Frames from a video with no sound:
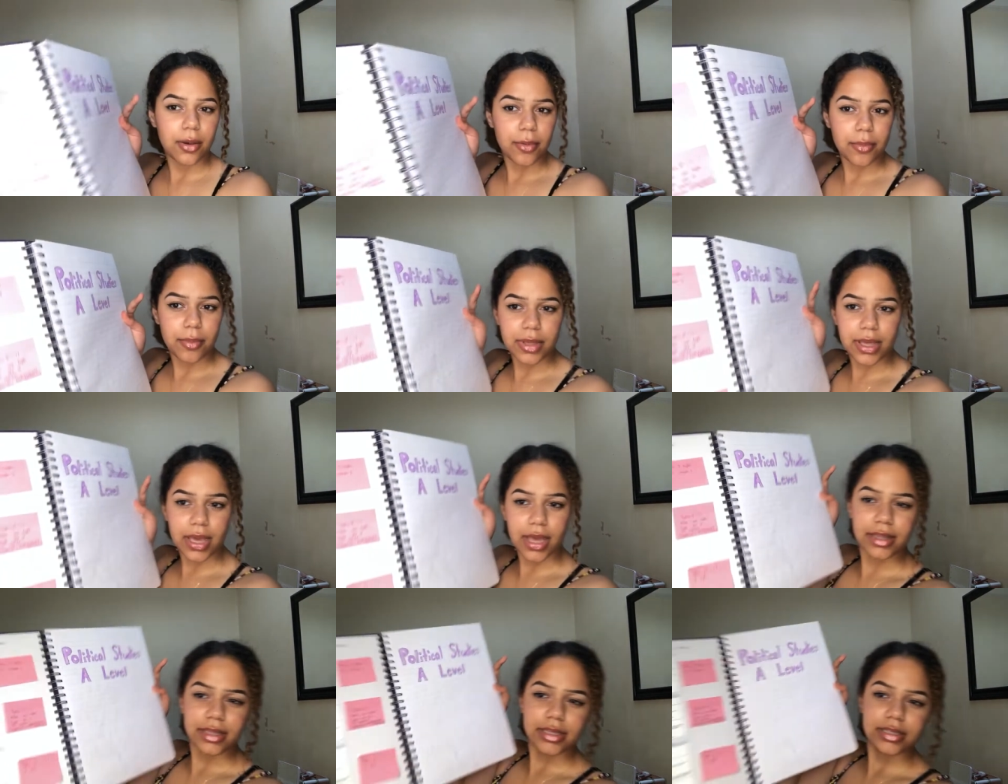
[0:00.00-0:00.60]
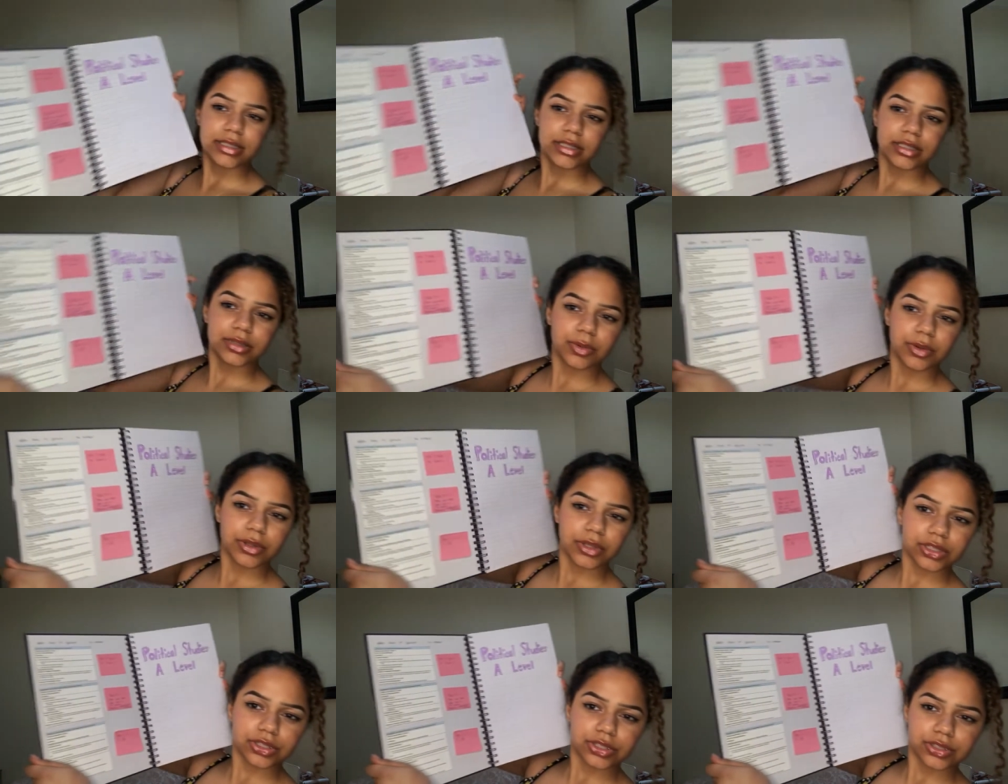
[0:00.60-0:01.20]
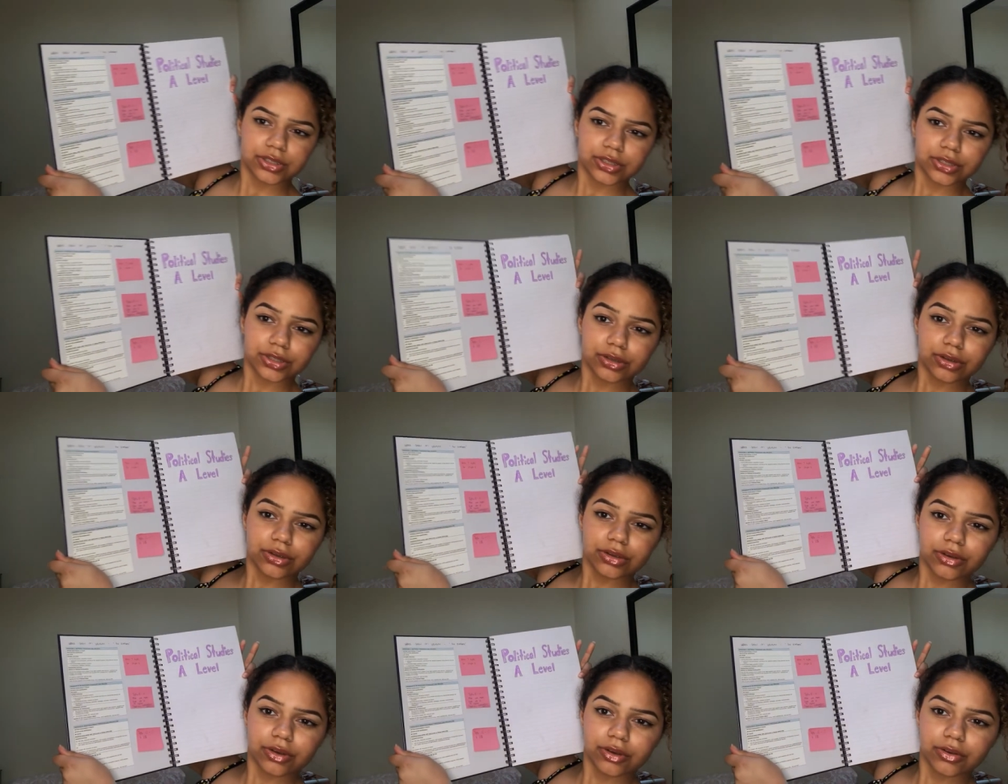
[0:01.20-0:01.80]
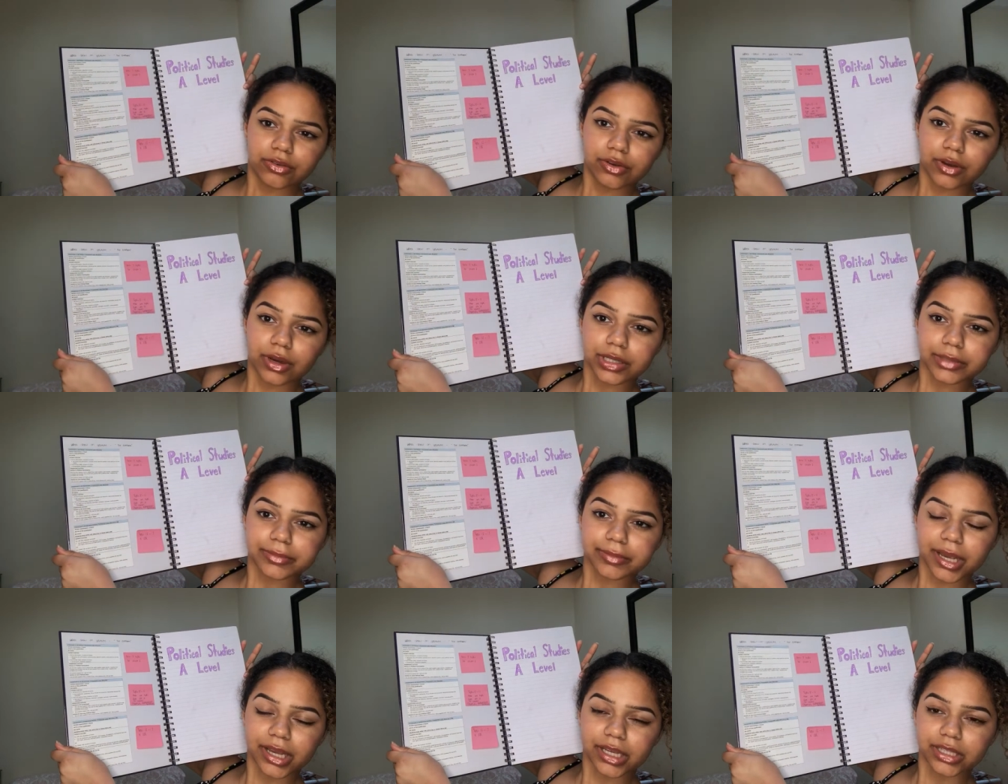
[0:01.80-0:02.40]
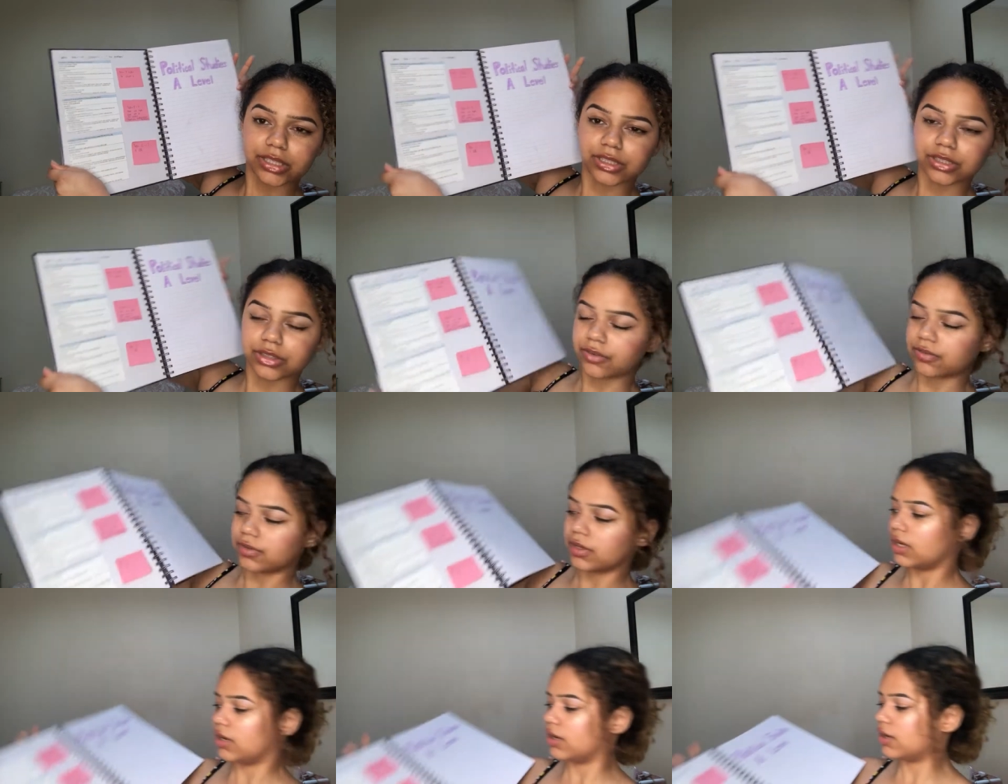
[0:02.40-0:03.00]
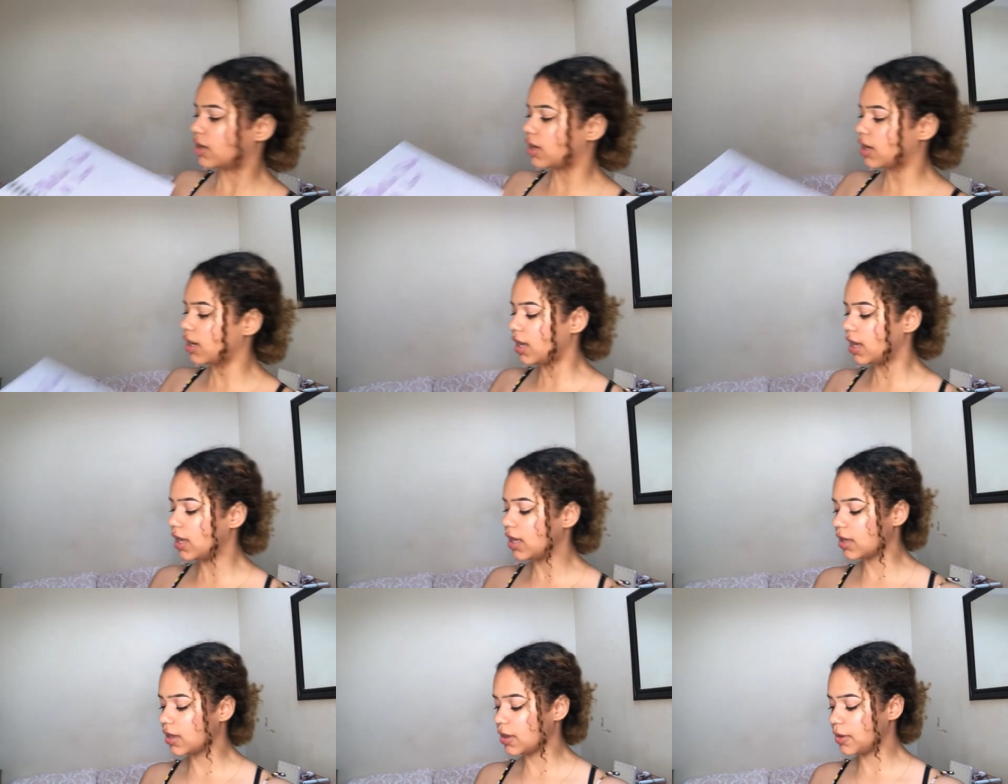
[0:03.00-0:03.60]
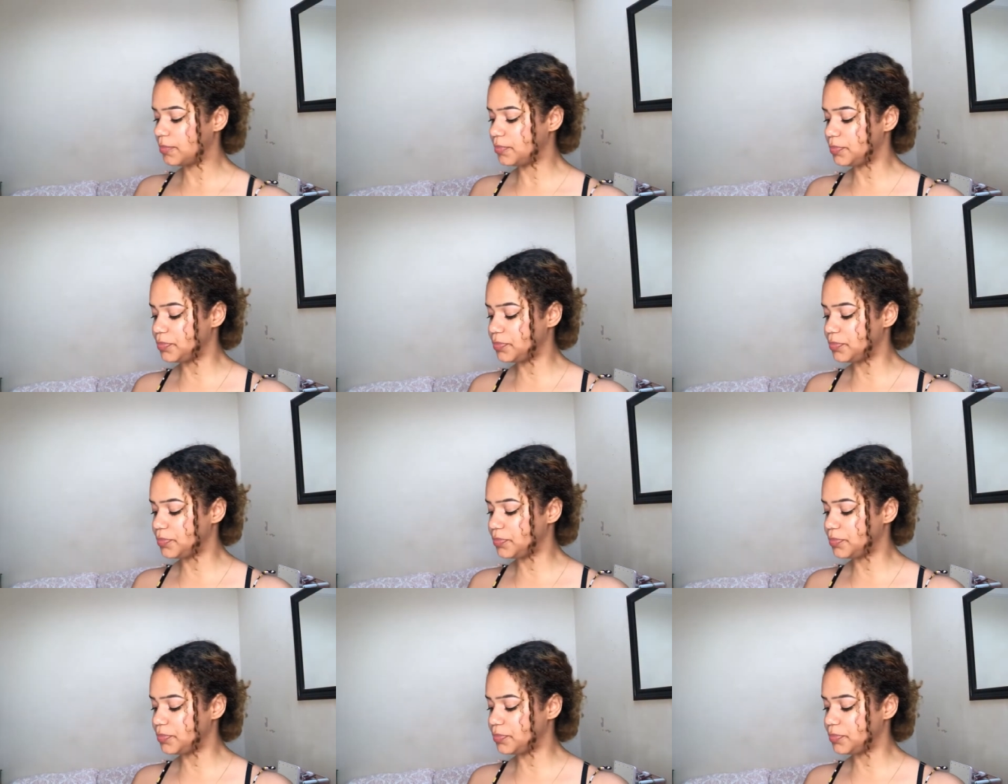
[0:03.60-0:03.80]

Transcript: But yeah, this is what the two first pages of it look like,